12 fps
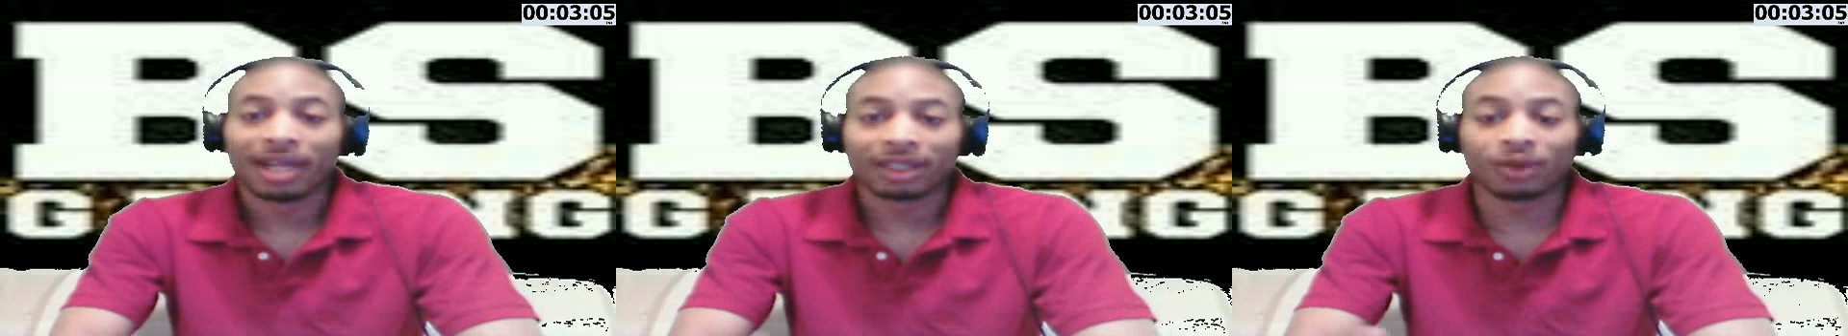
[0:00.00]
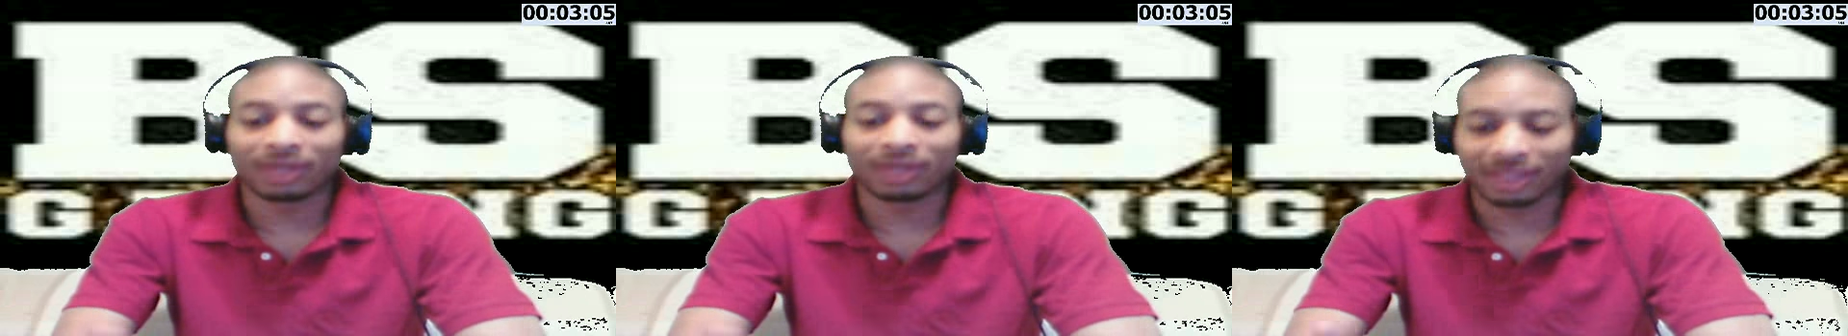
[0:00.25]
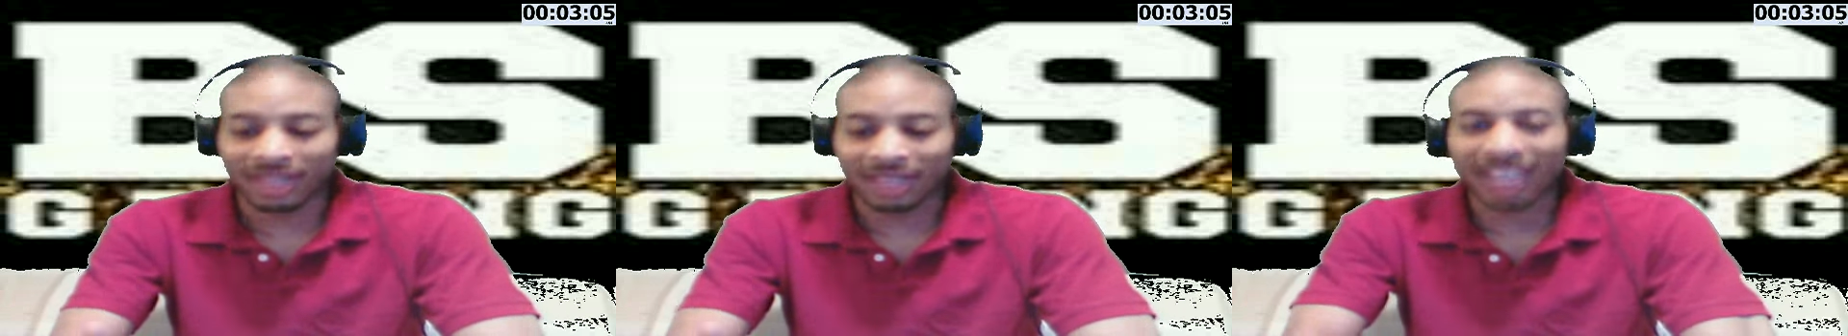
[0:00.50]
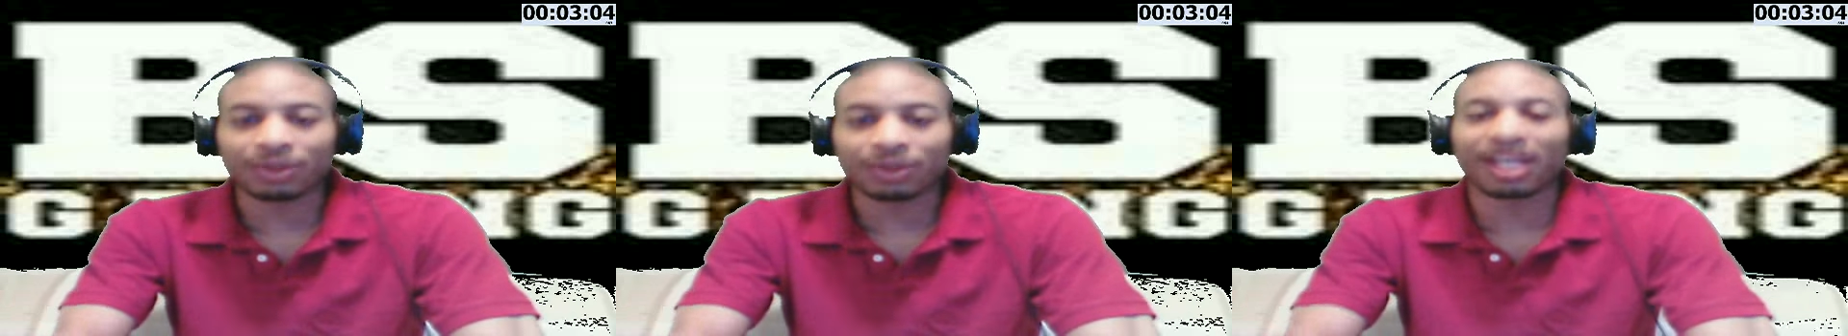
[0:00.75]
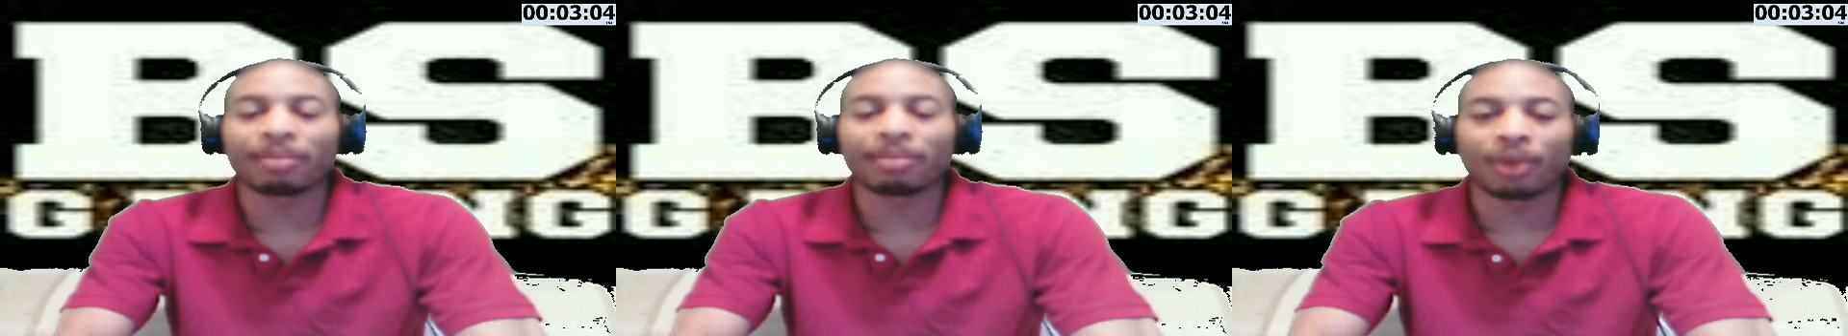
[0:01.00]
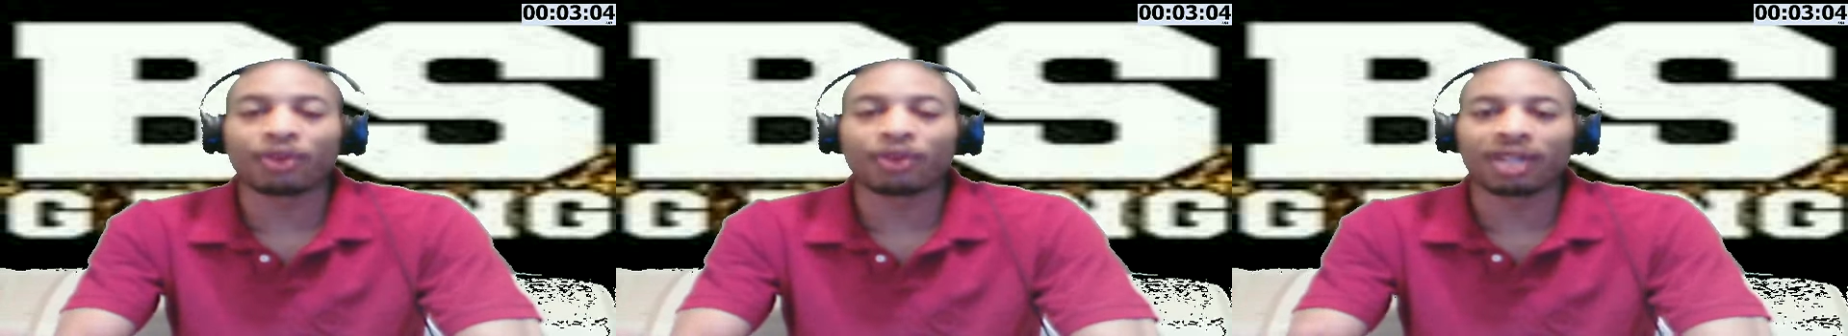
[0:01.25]
So that's what they
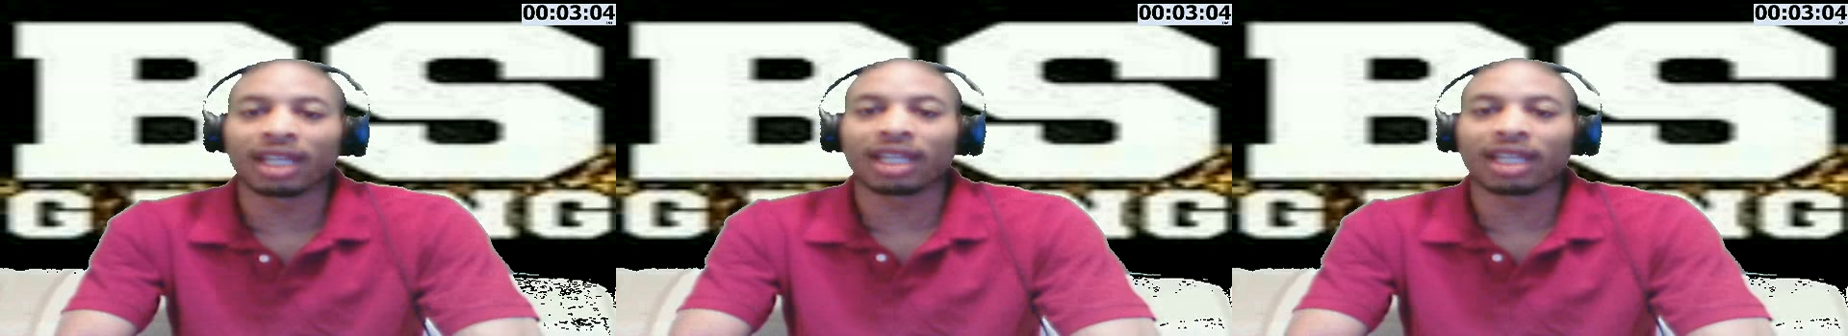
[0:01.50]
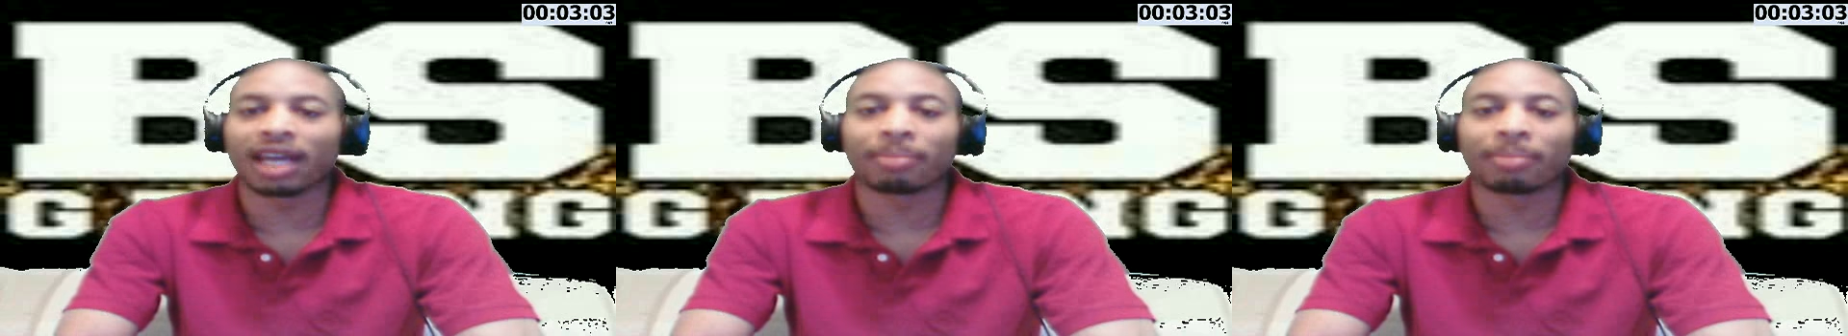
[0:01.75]
both need,